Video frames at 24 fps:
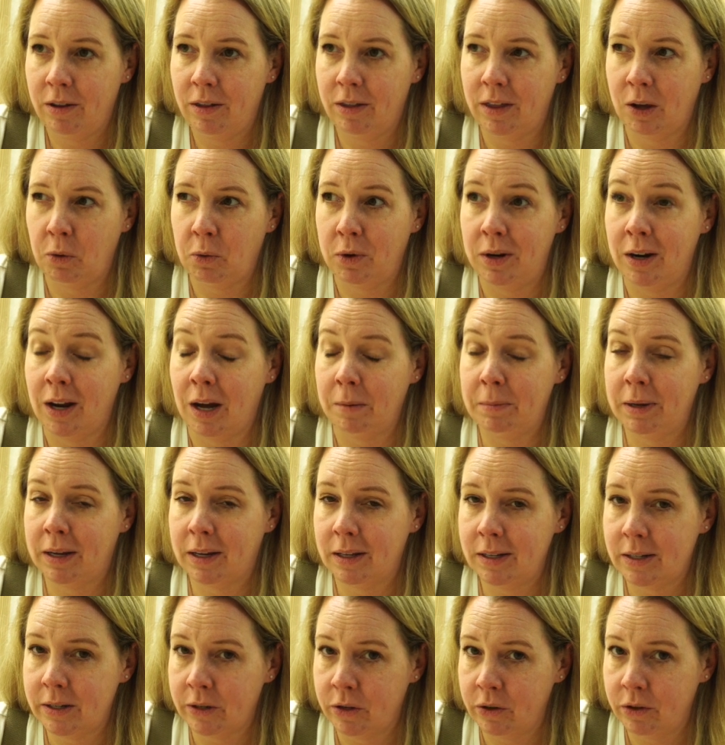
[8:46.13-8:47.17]
that would not be
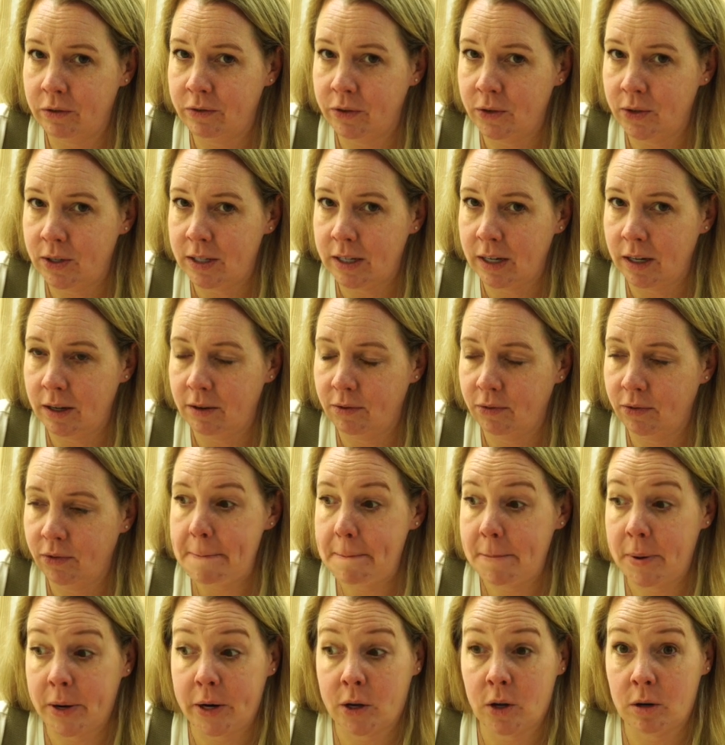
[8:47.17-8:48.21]
considered food safe,
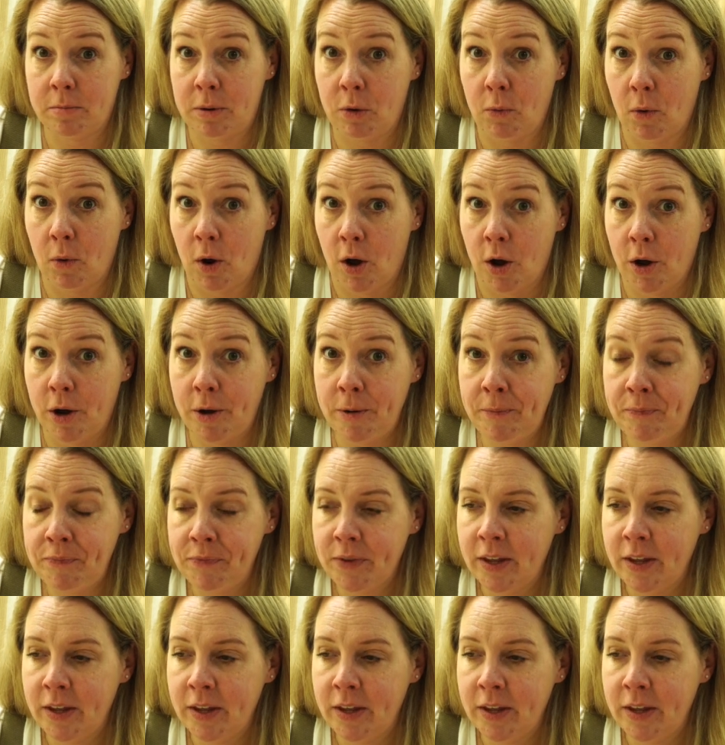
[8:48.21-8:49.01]
but it could be wrong.